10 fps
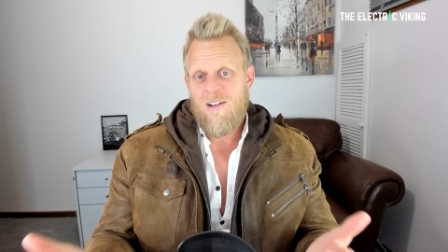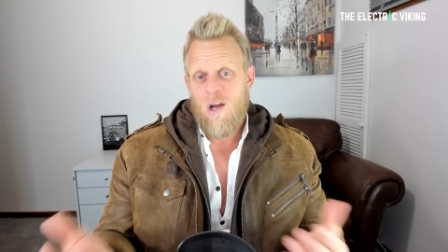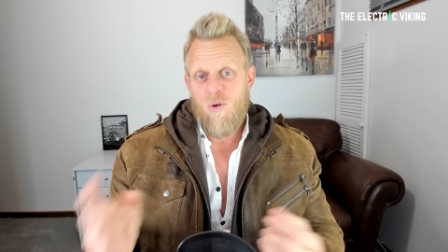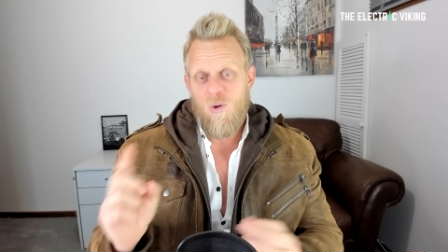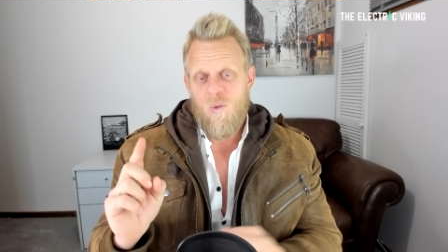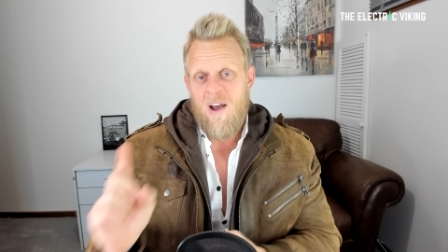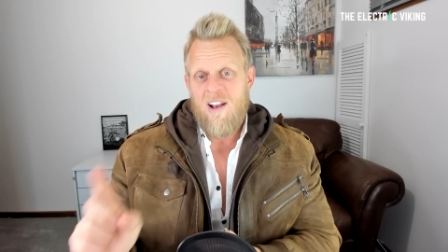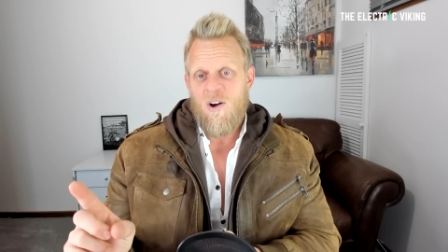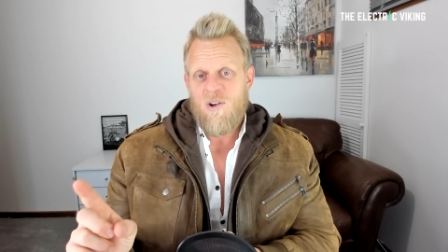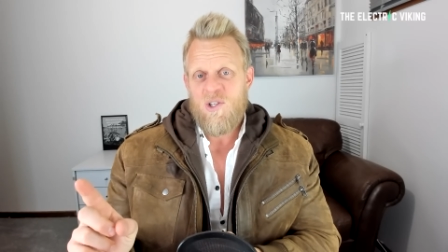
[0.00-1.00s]
I bought one
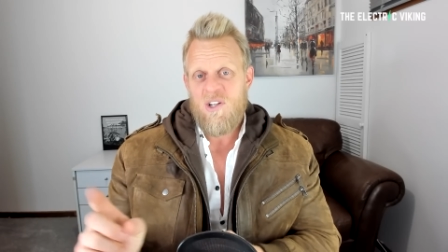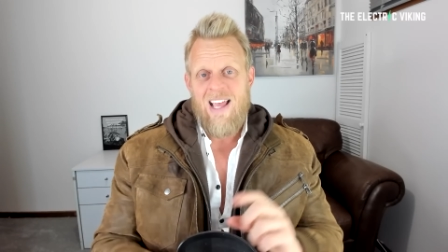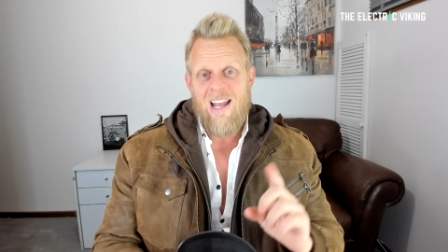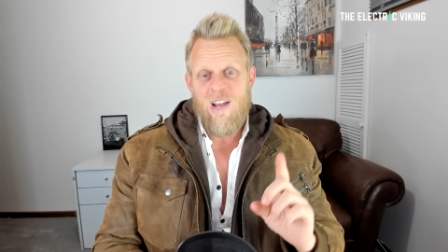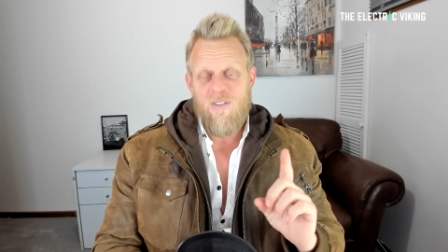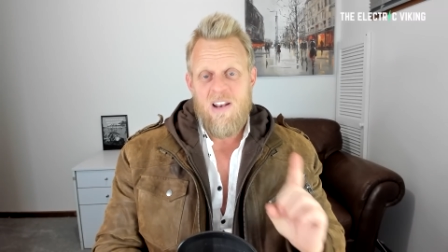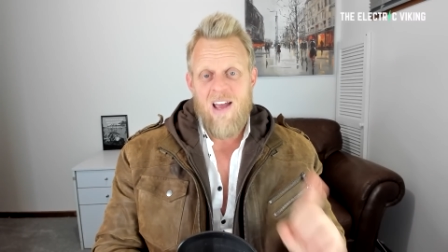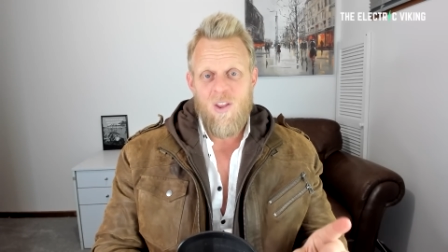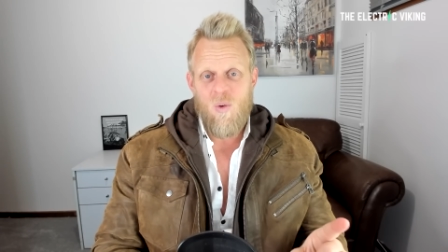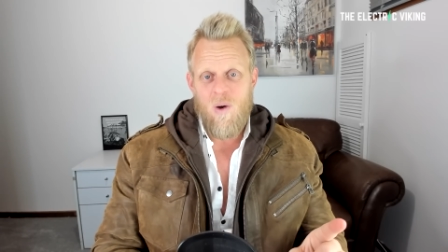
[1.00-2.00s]
at auction and I have
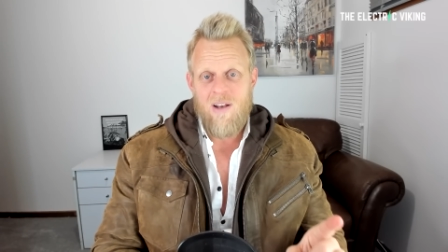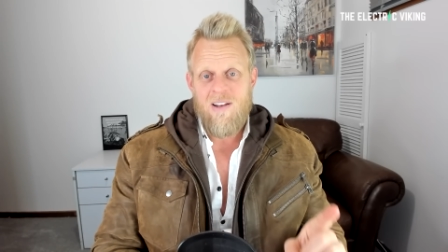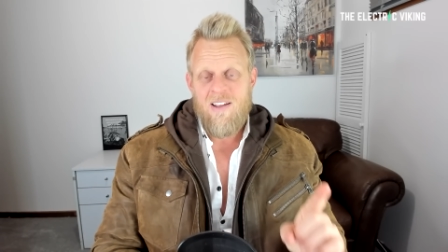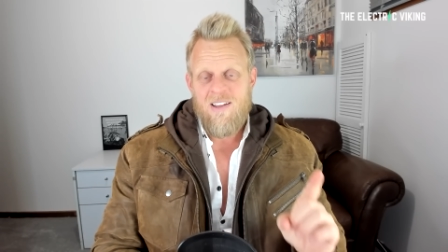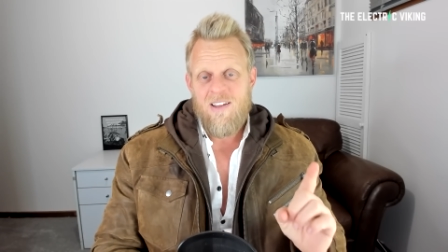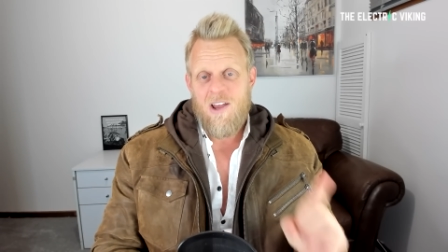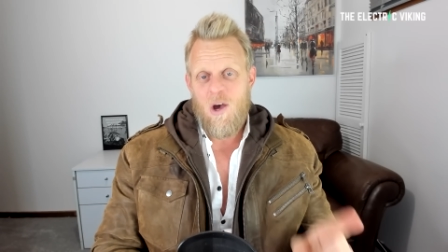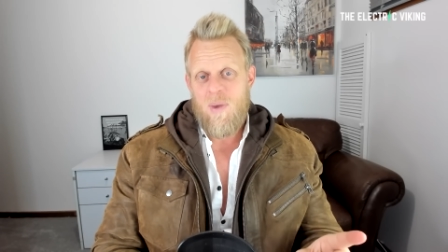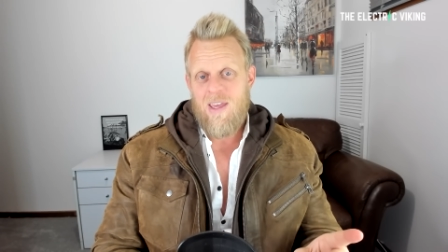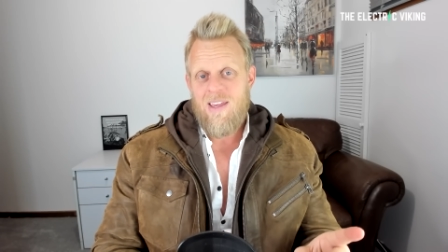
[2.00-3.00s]
another one
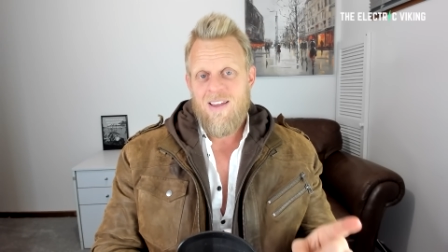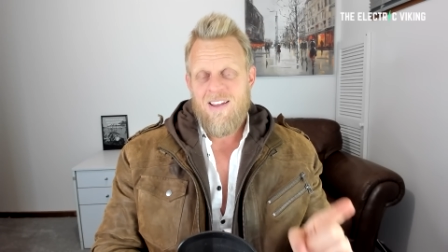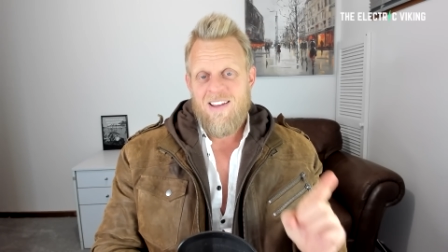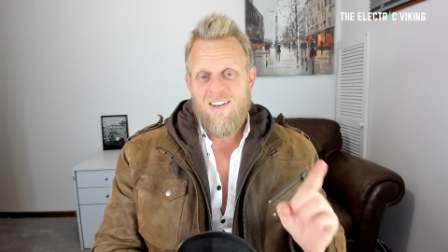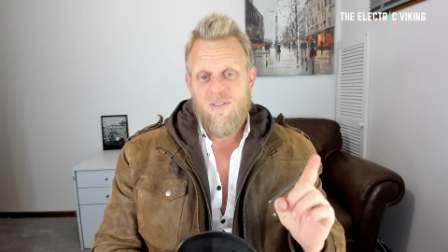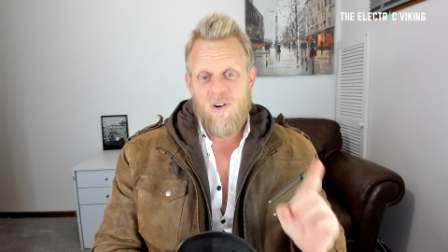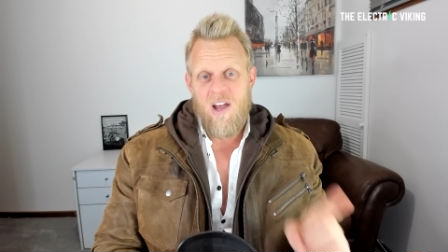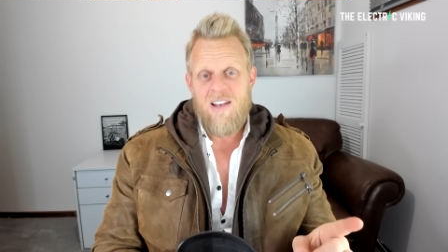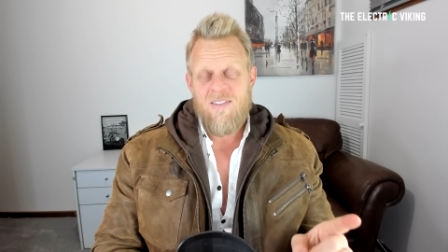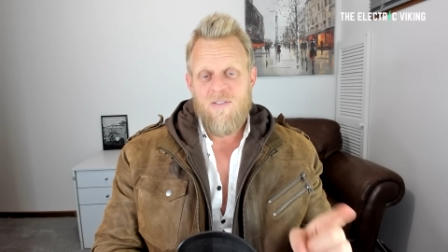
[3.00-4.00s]
coming,
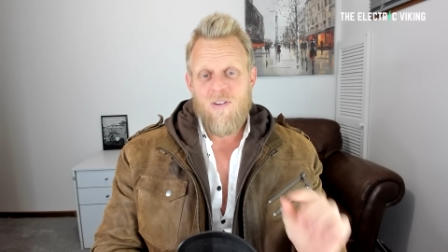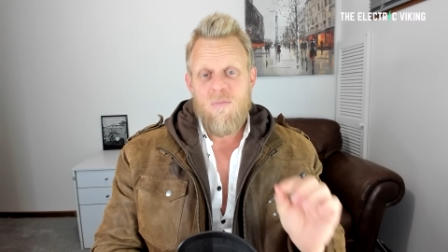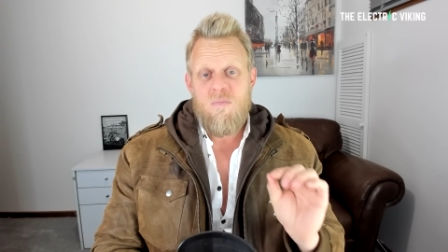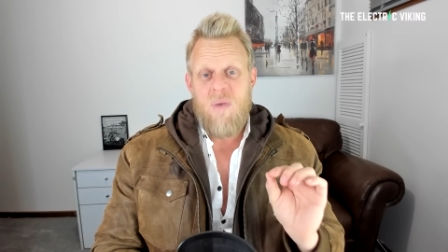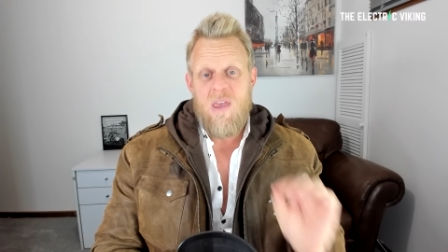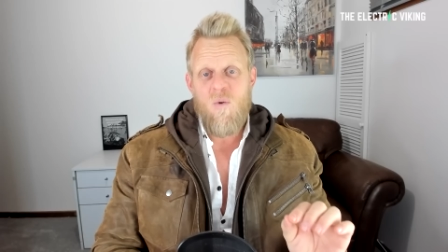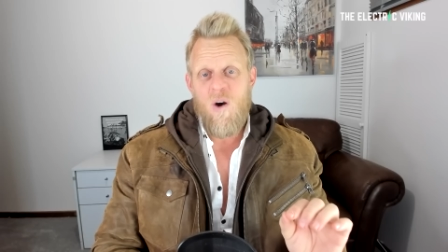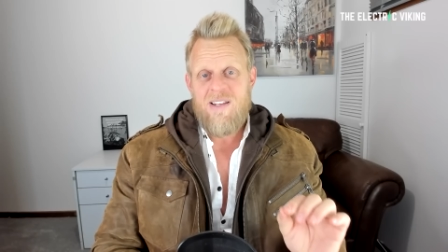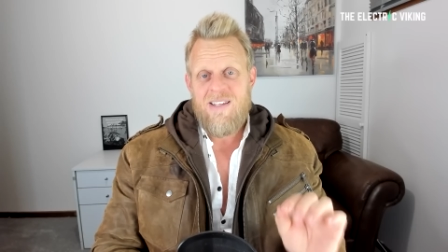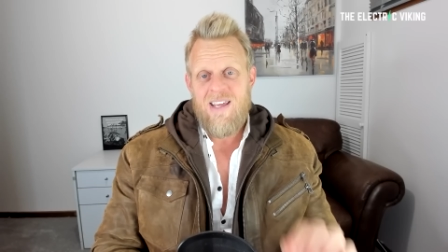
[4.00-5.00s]
right, from
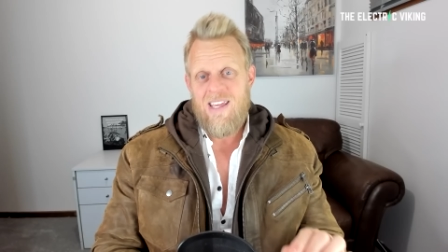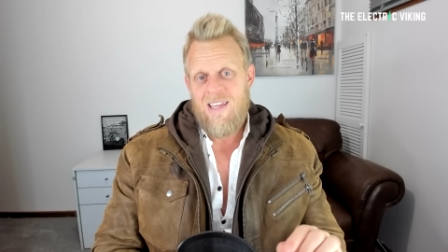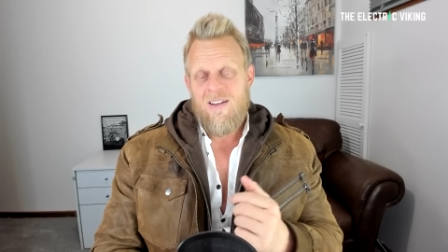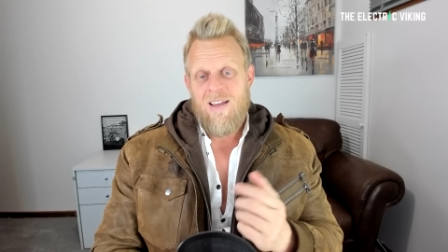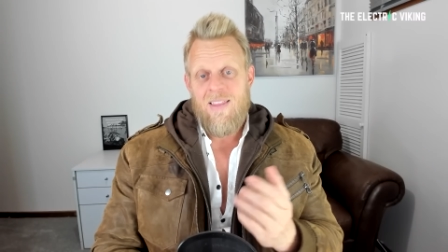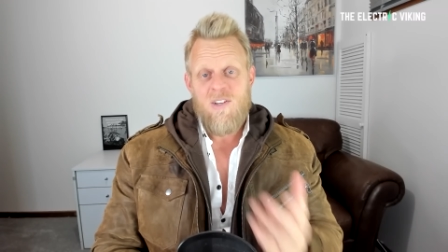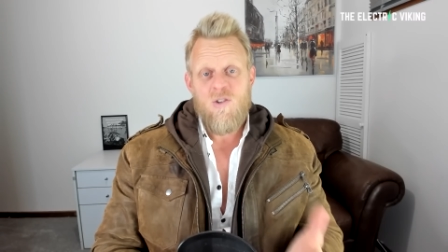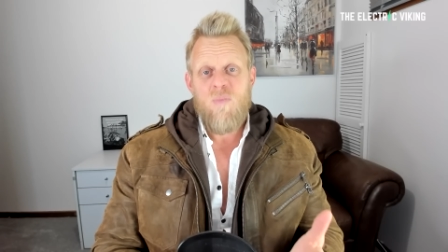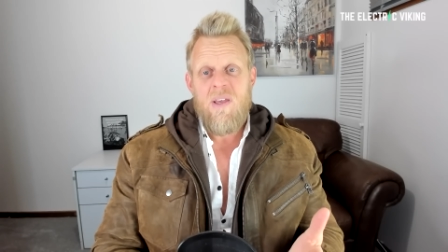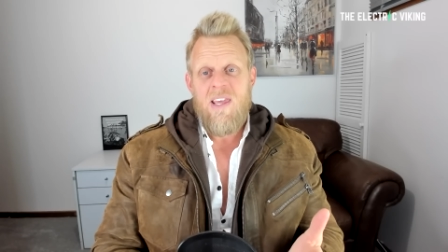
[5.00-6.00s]
BYD, and that
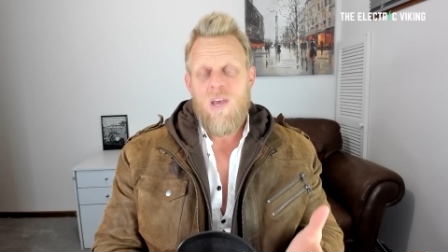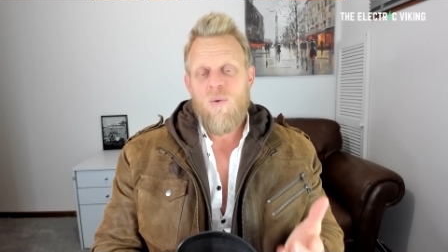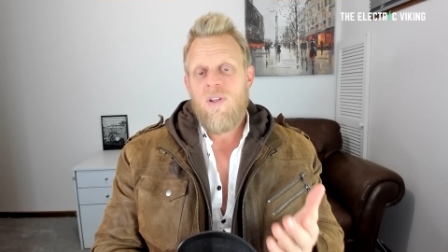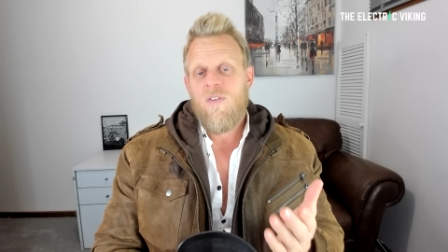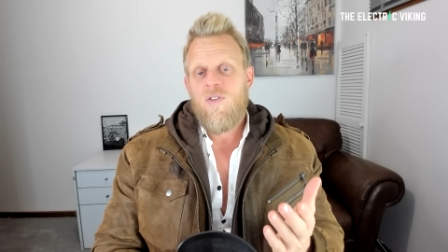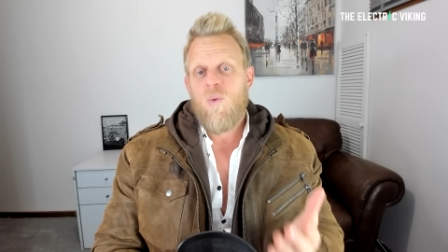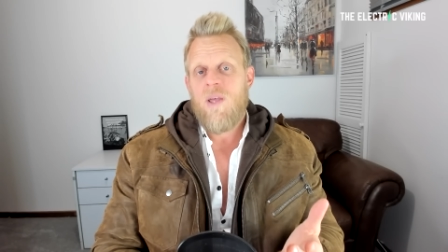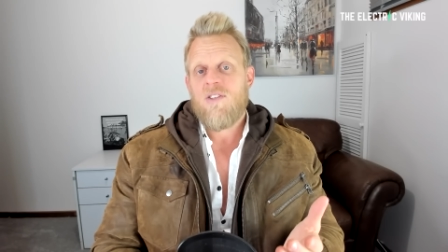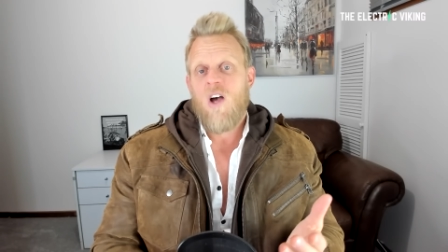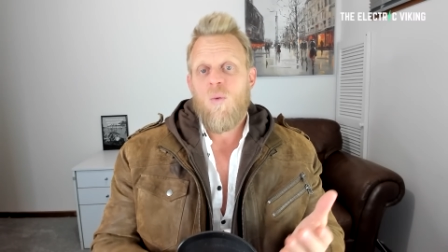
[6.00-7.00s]
should be here within a few
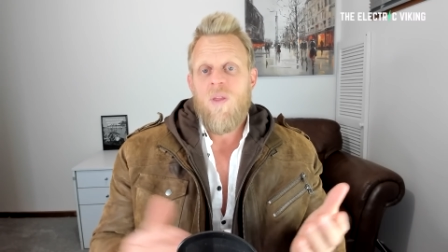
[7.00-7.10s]
weeks' time.